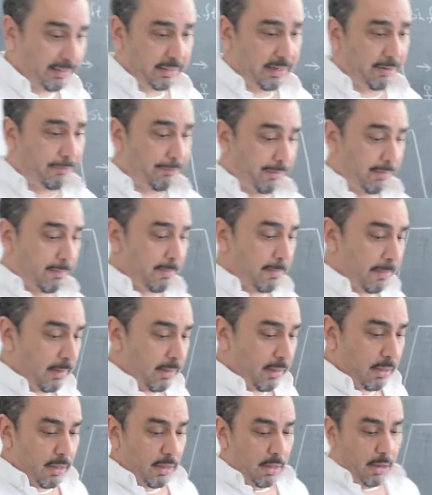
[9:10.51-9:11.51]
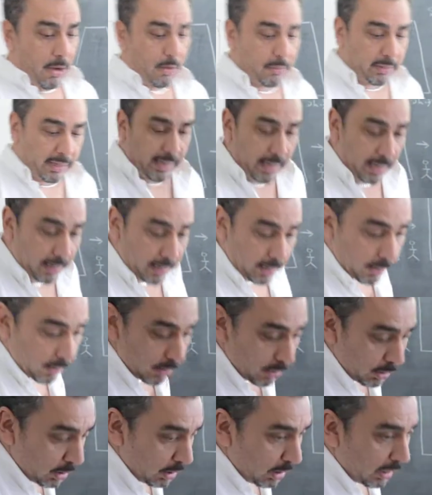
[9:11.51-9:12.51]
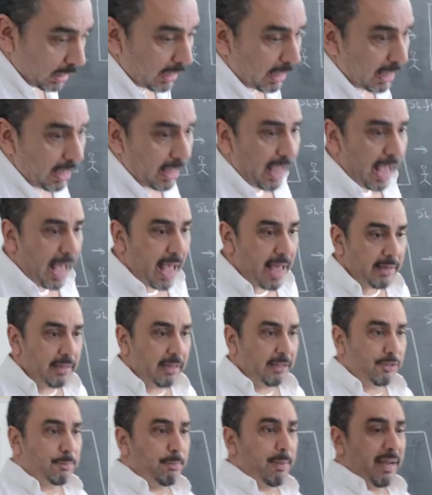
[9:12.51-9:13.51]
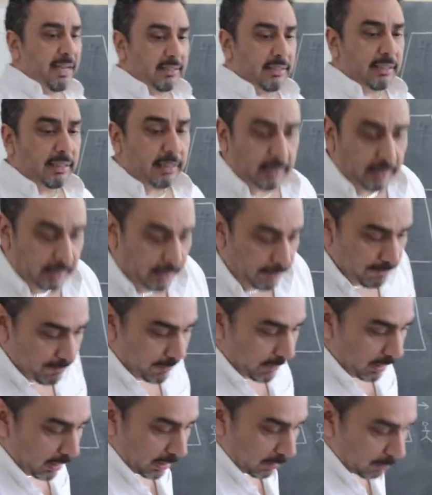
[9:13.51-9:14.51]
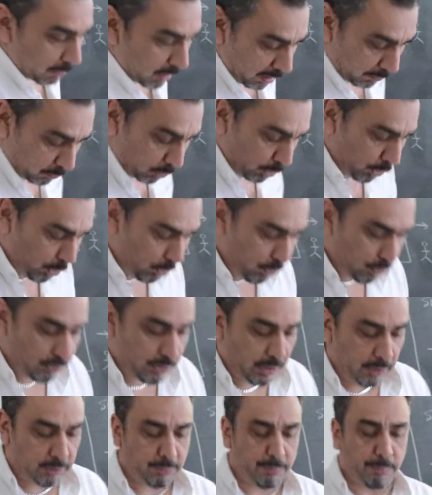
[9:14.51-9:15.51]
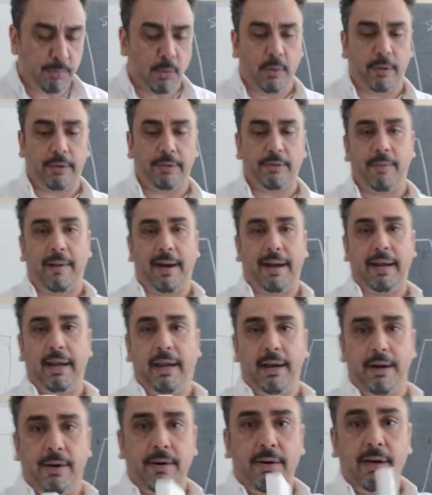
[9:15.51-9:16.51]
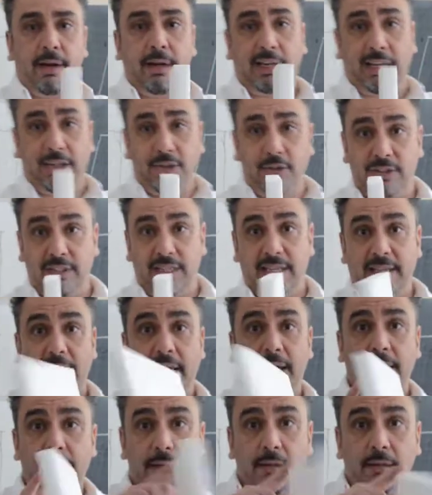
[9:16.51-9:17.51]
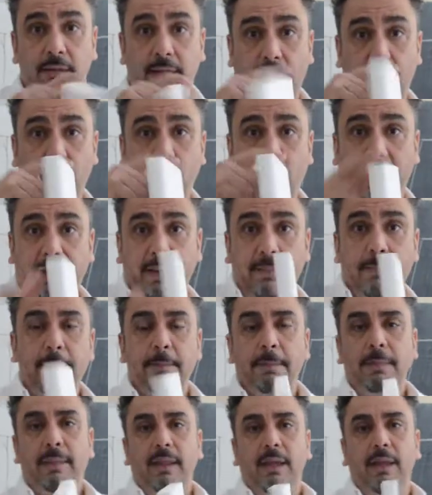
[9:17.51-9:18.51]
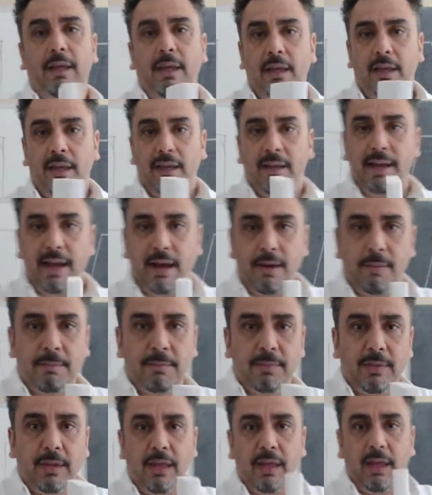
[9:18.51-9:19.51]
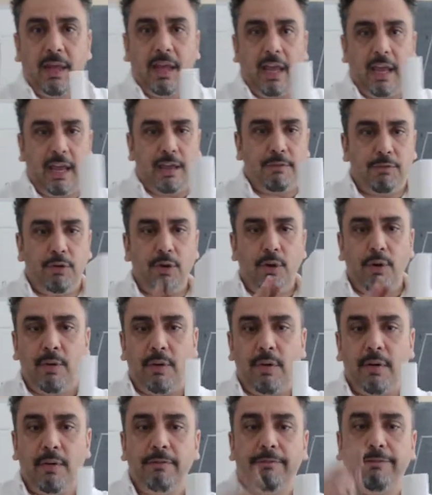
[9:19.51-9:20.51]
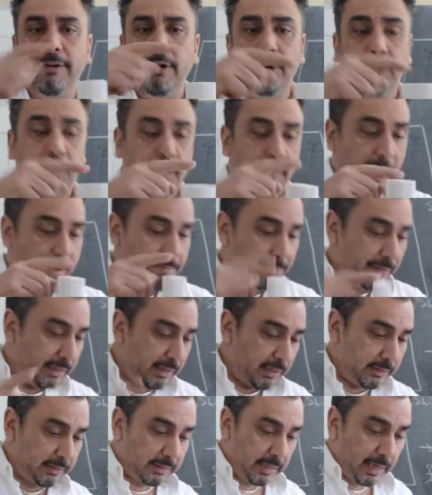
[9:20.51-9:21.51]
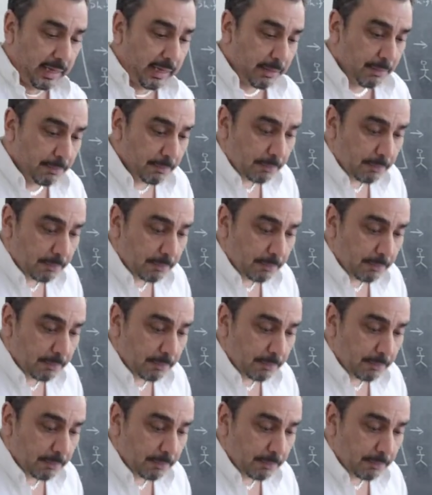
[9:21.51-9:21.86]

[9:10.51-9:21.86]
different, okay? And it's basically, I'm going to use this board right here. Can you see that white? Now, if you're photographing, let's say,